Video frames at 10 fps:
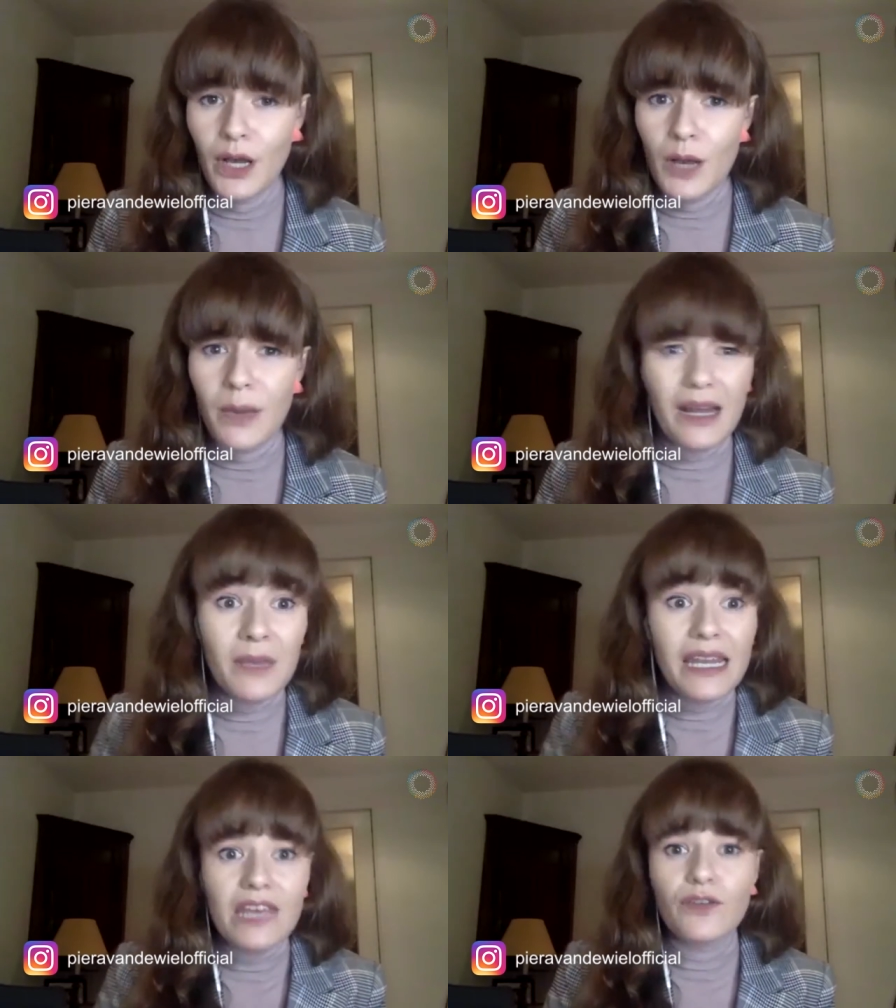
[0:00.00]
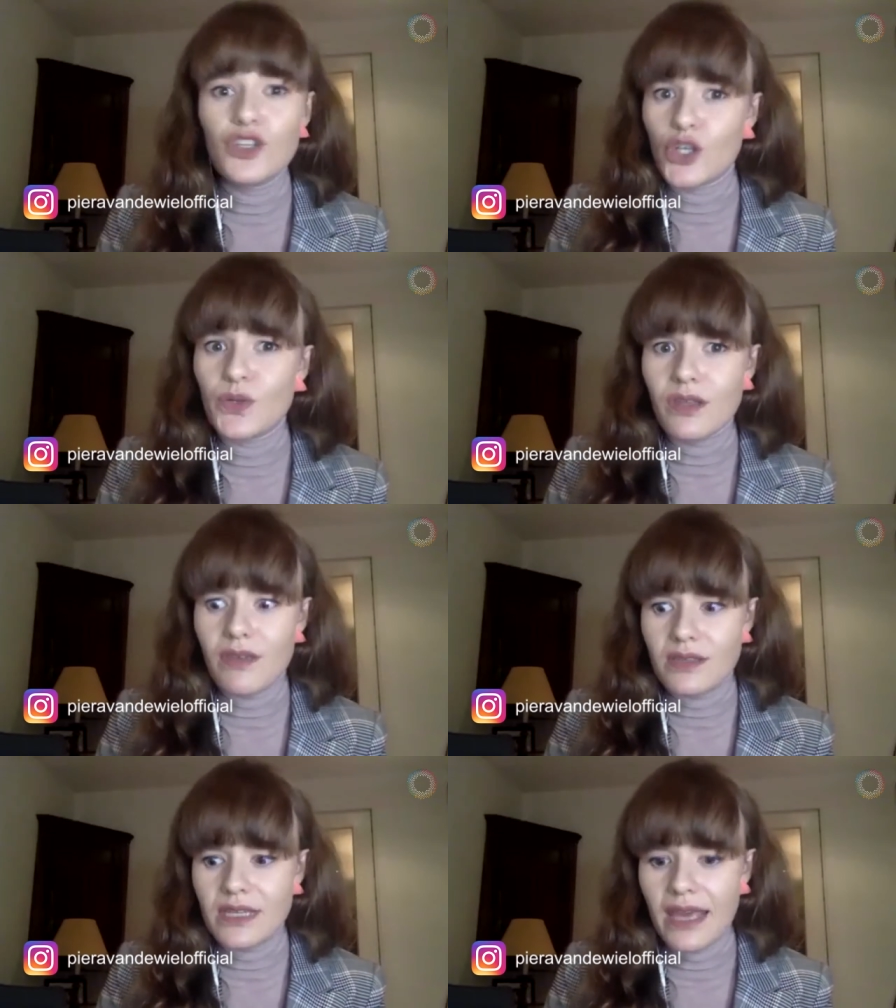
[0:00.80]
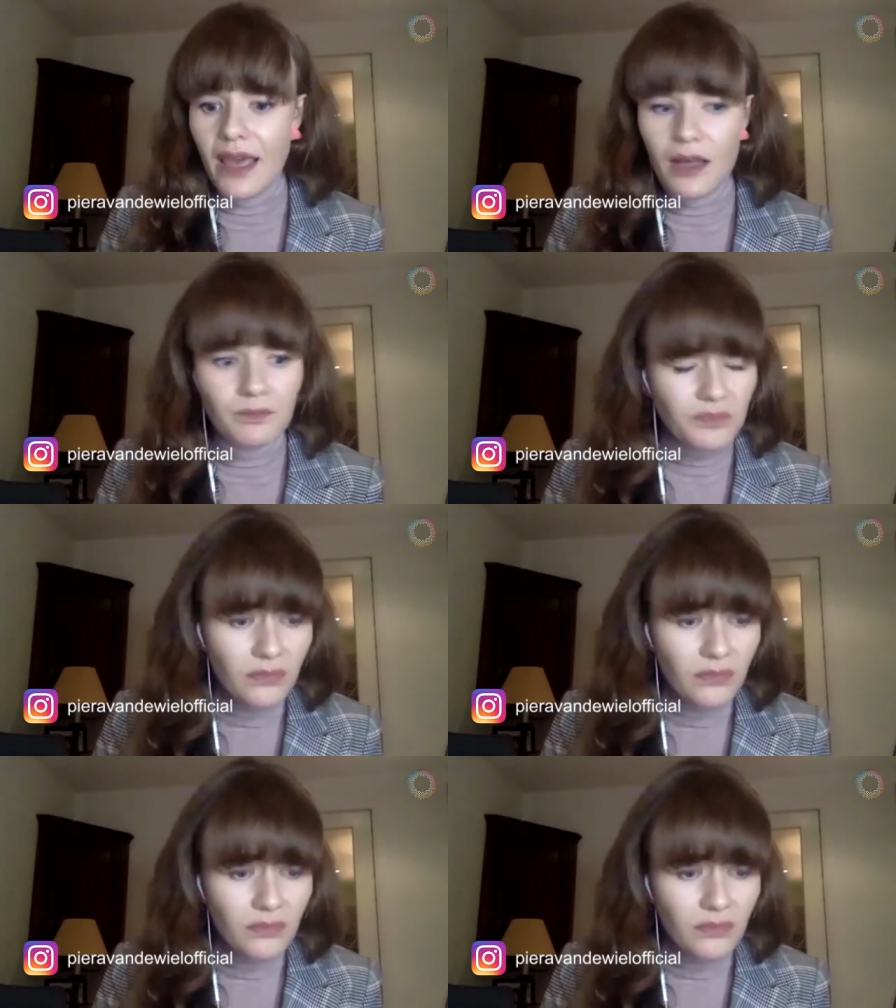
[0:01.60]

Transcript: But I mean, even due to this year